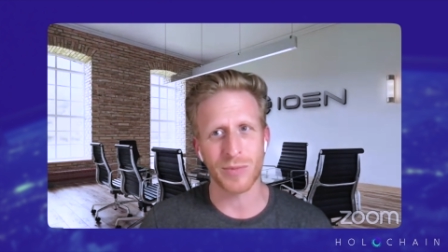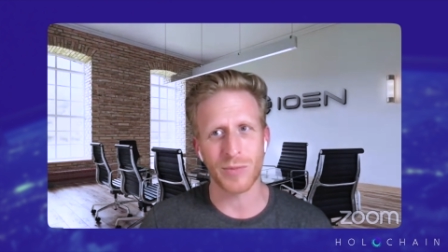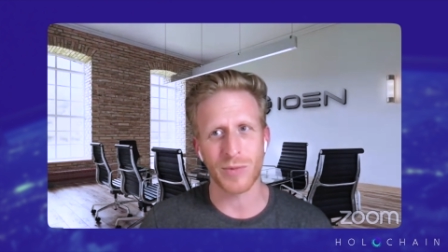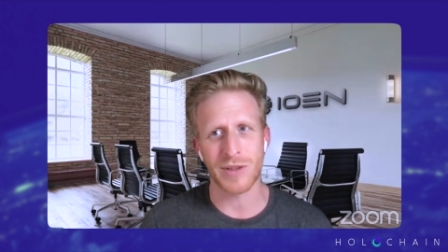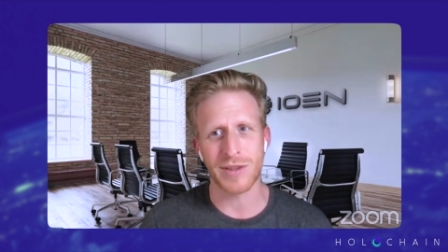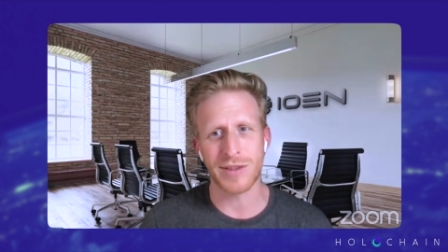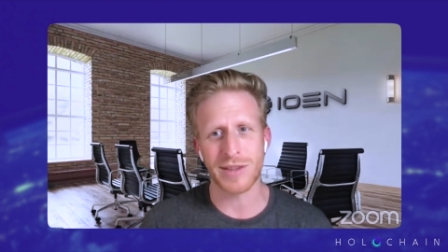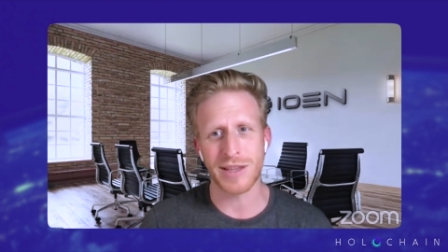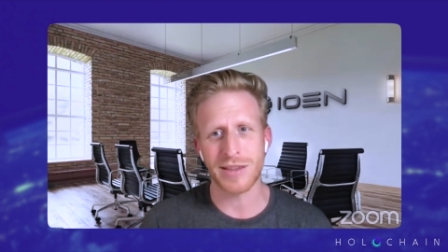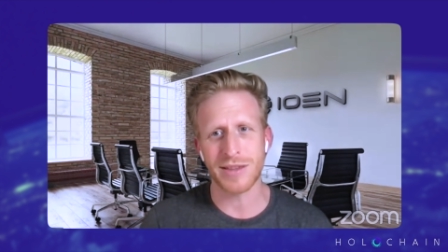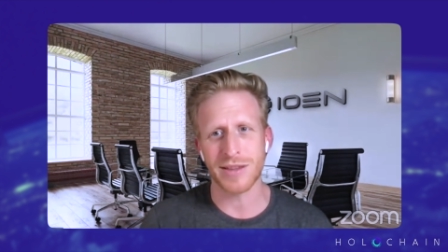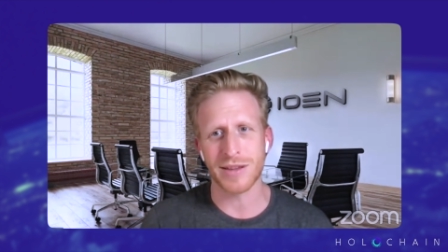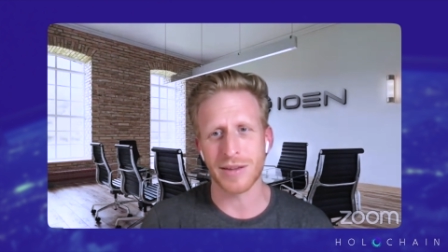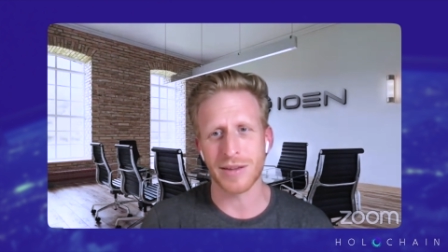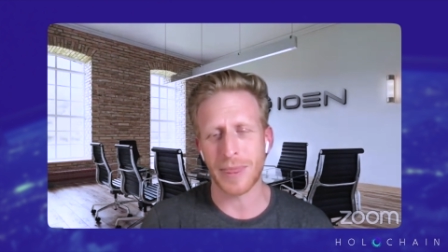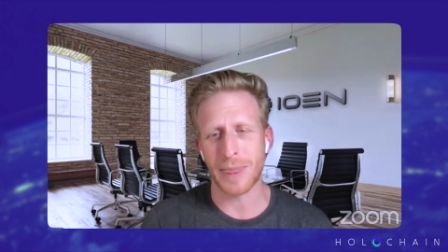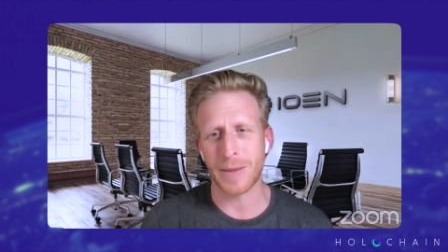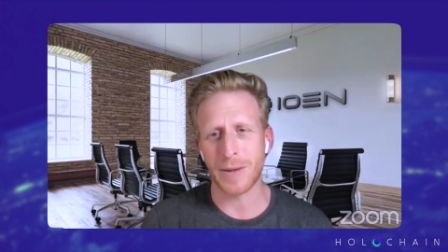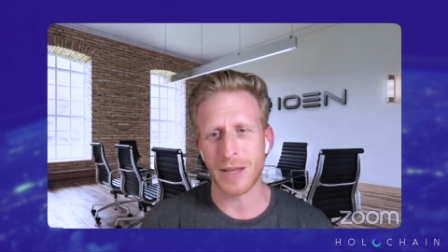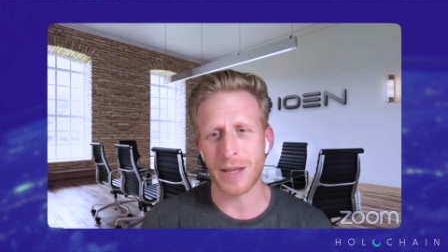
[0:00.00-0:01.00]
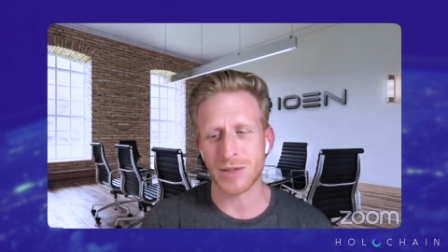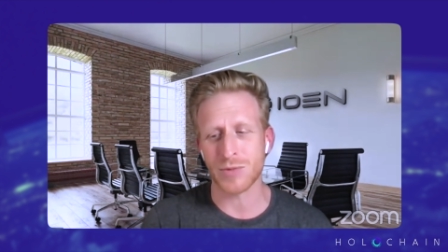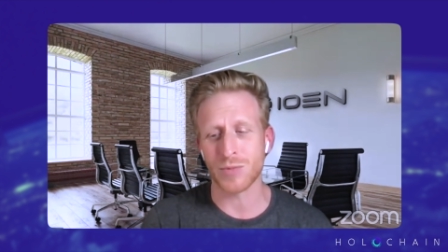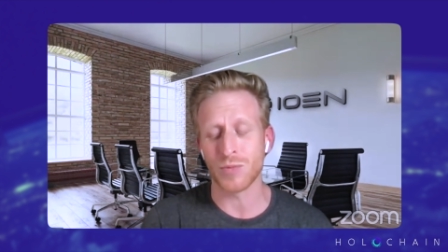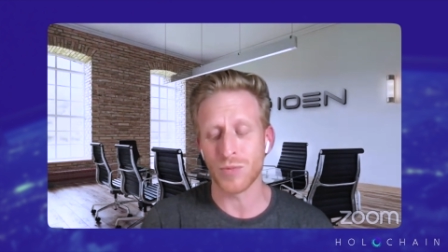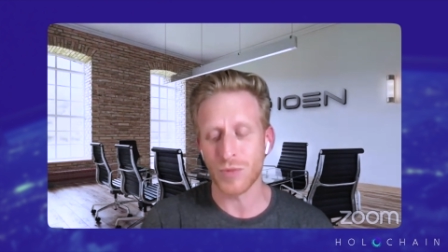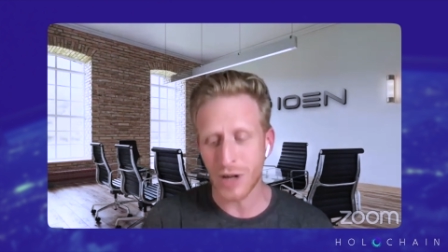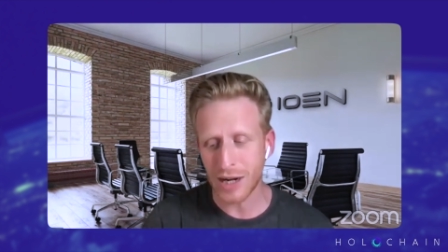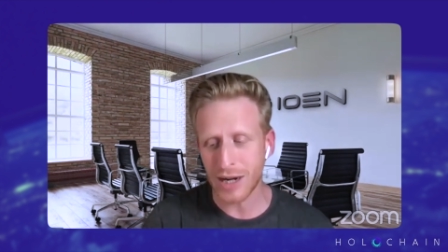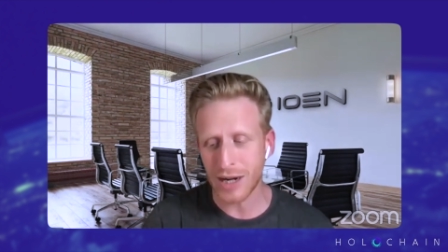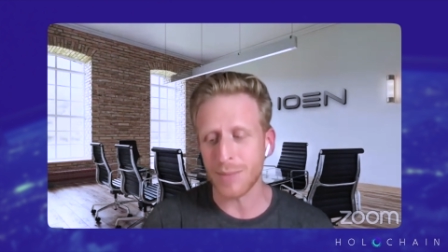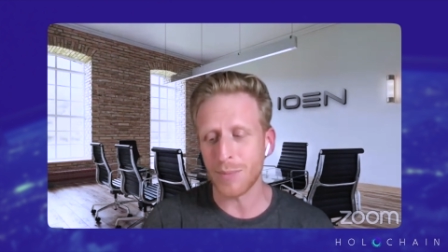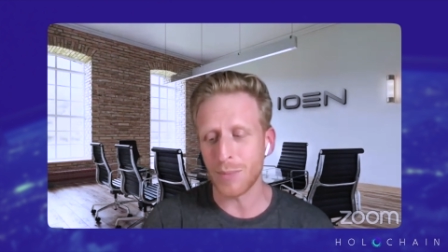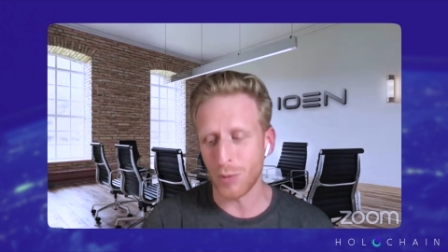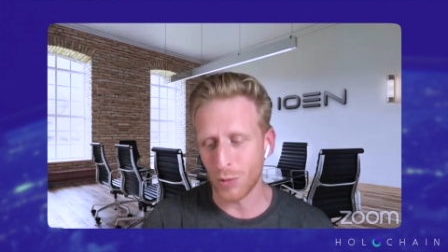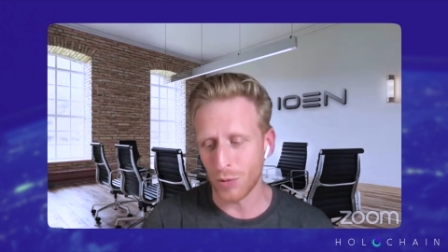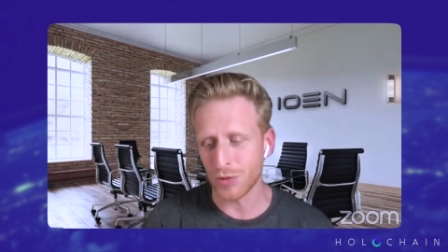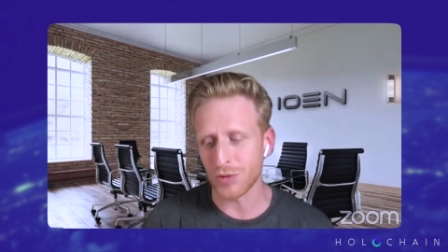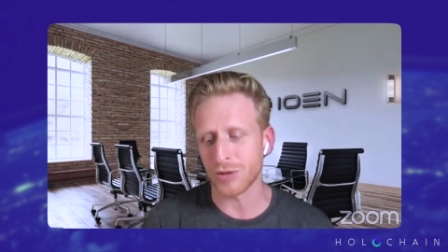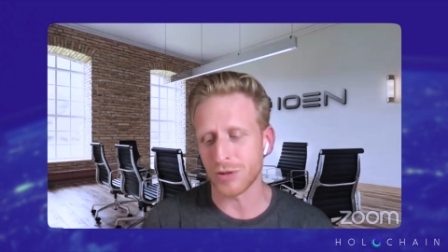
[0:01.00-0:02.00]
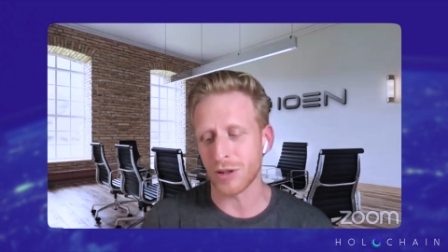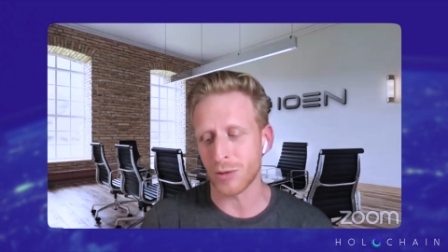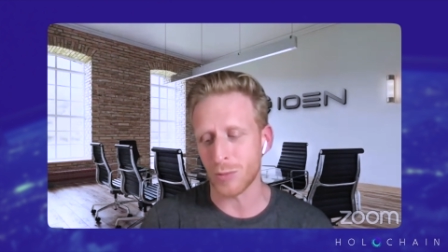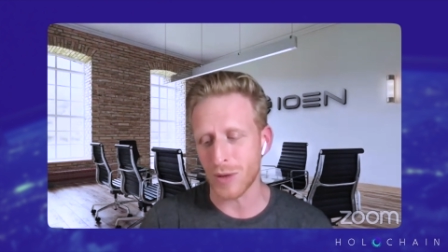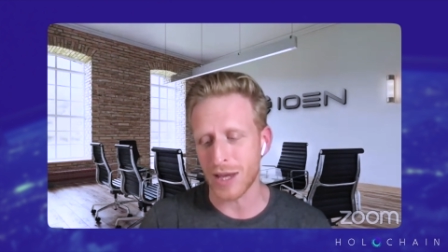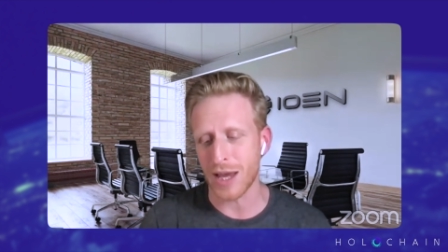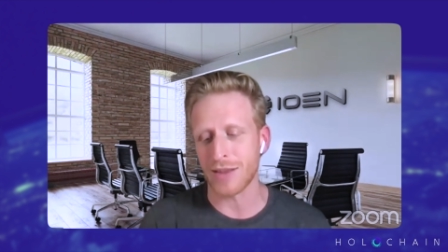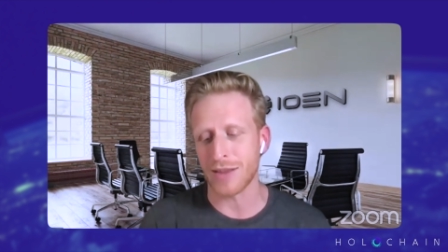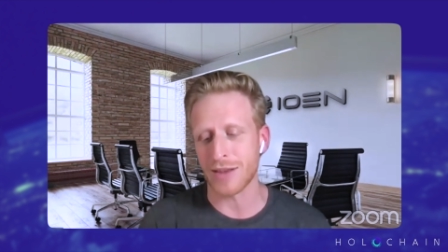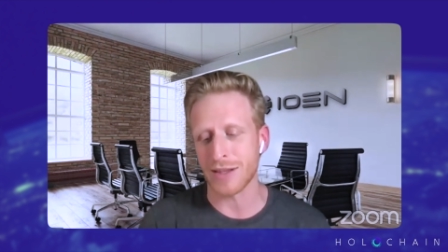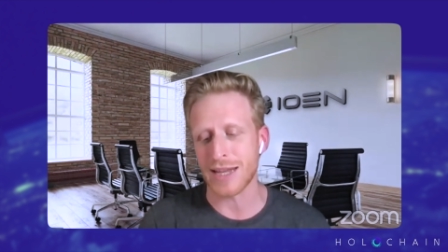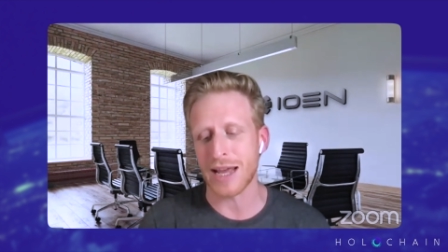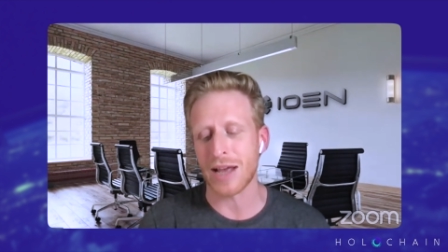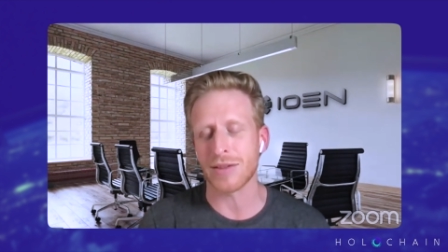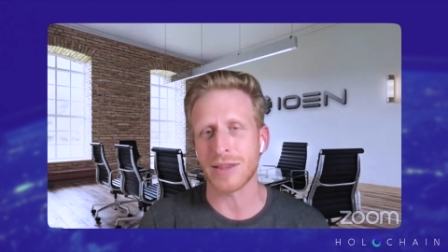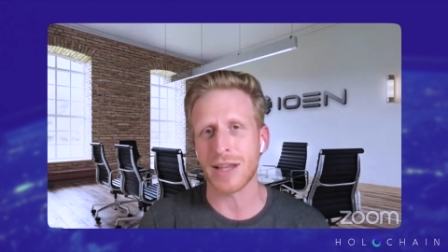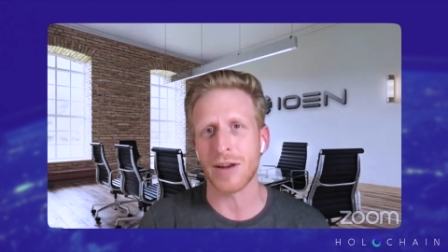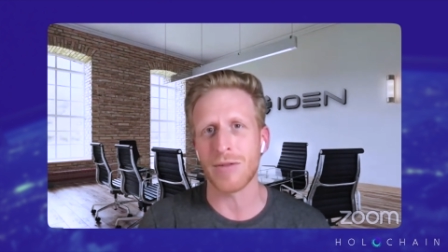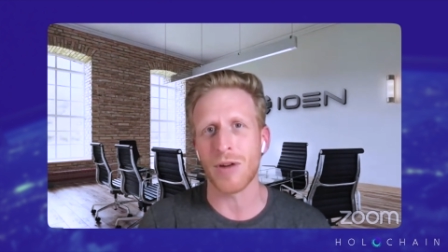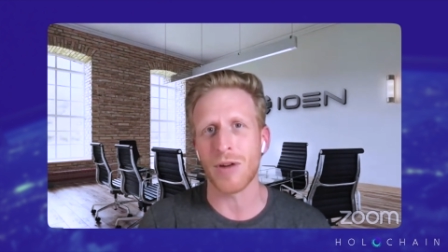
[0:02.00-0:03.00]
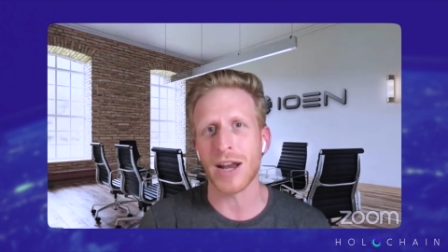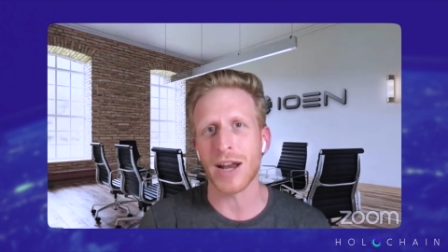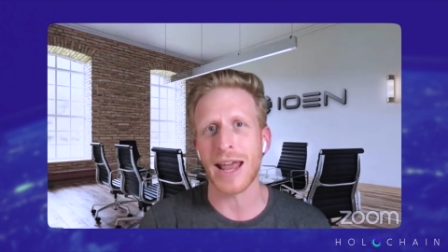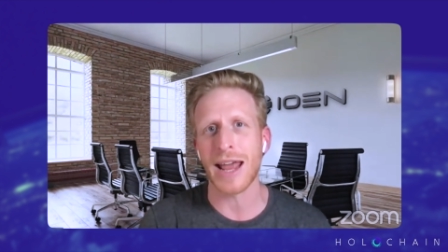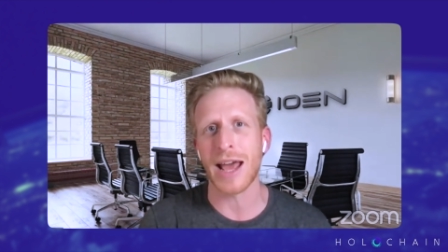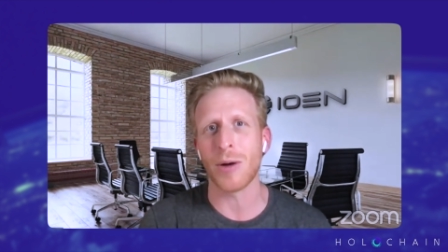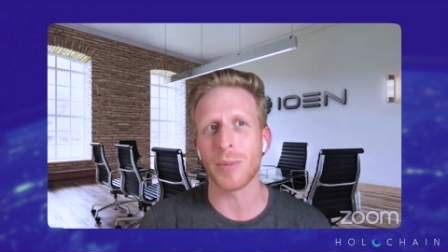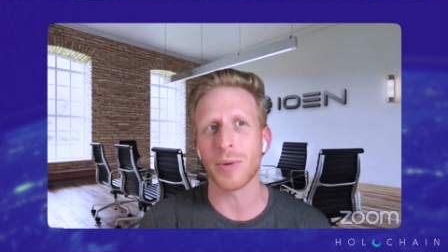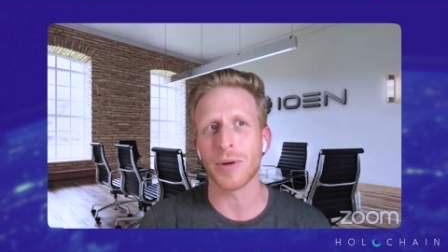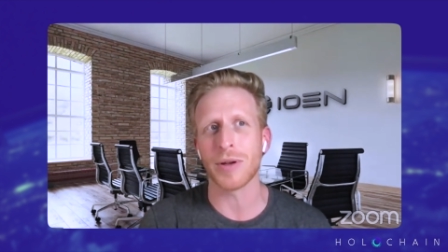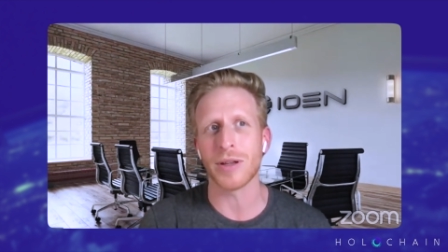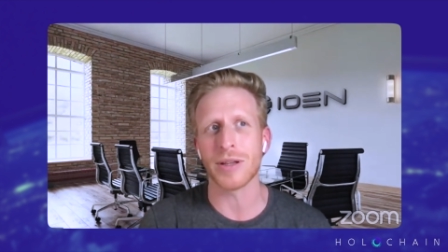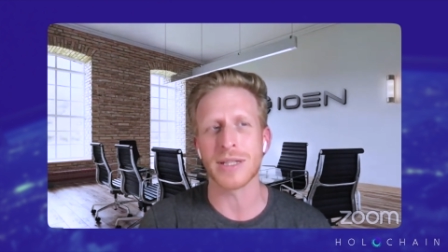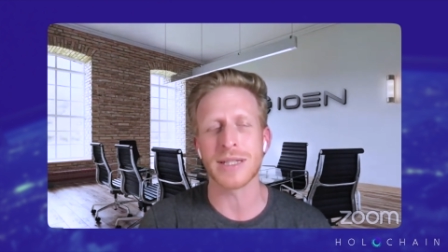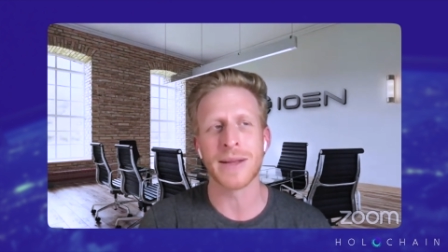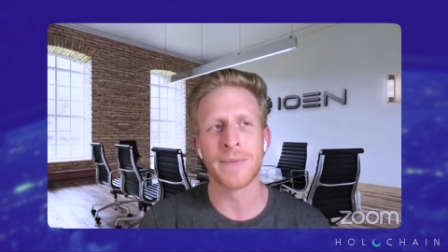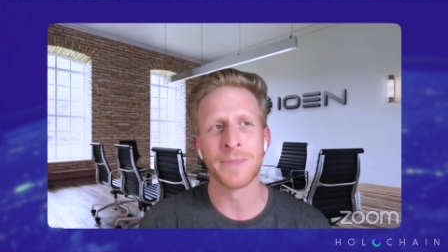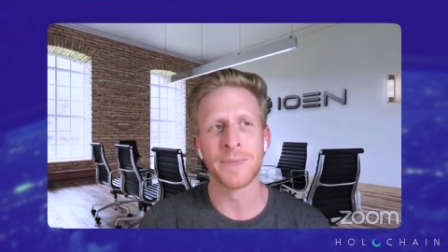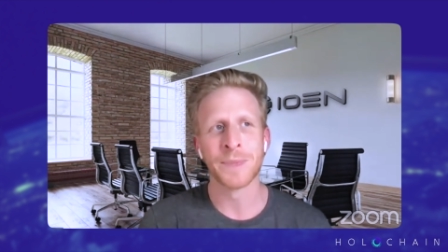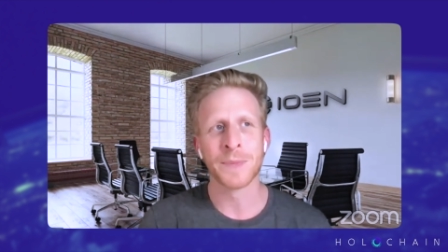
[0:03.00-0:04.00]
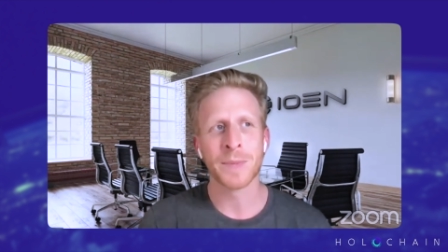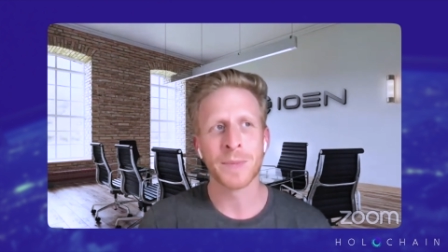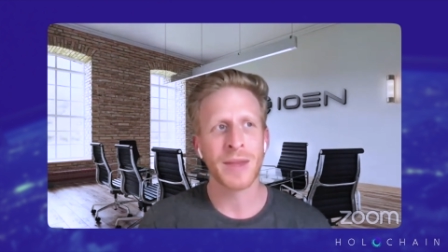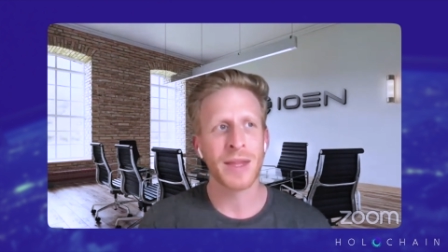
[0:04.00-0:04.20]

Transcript: And we think that it's really important that we get this out there right now because